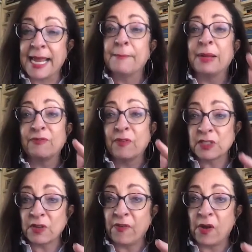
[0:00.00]
But first
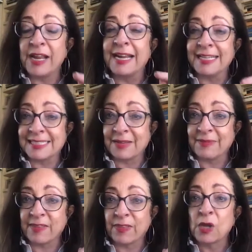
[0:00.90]
of all,
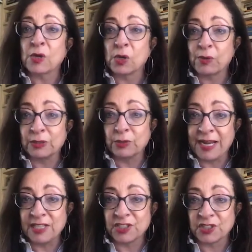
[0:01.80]
Elizabeth,
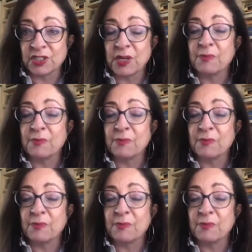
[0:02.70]
congratulations,